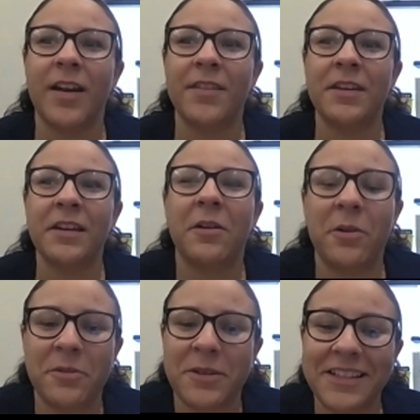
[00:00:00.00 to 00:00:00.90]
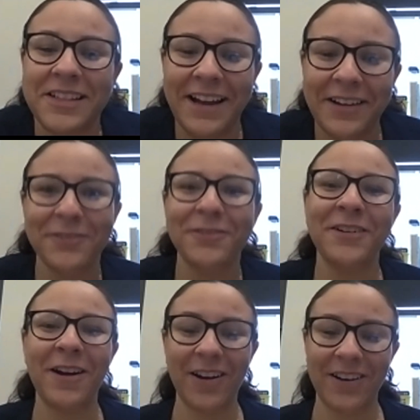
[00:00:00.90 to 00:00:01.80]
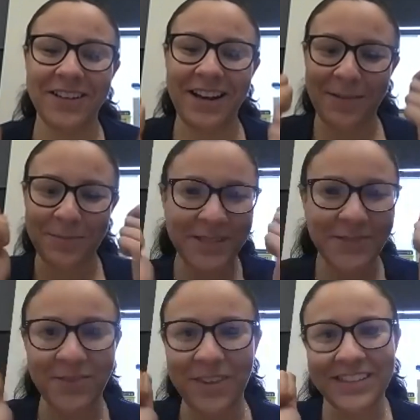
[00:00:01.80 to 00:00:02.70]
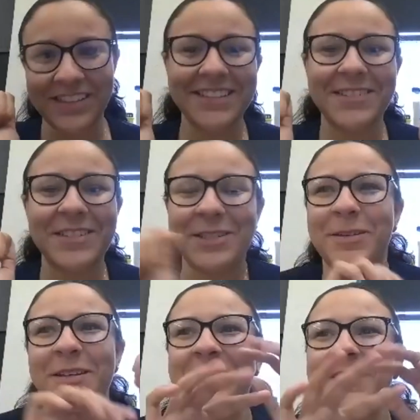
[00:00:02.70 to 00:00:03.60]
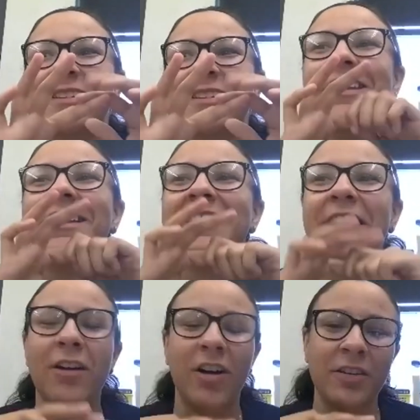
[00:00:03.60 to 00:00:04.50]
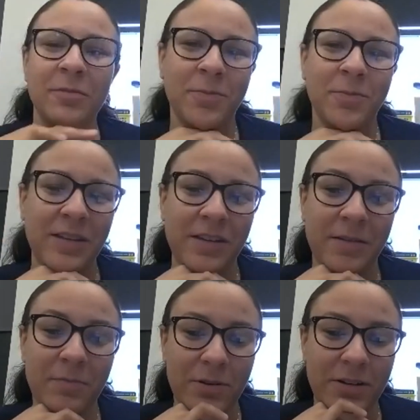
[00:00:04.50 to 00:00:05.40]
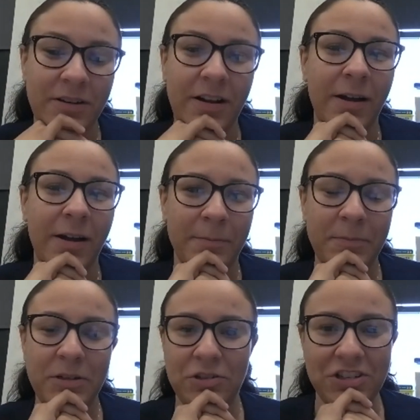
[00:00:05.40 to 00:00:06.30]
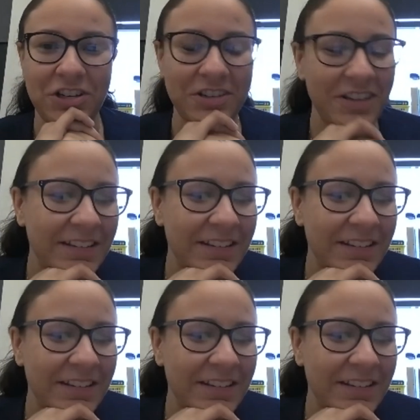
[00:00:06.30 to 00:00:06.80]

think I'll always have hard copies of things just because they call the Promethean board Patricia.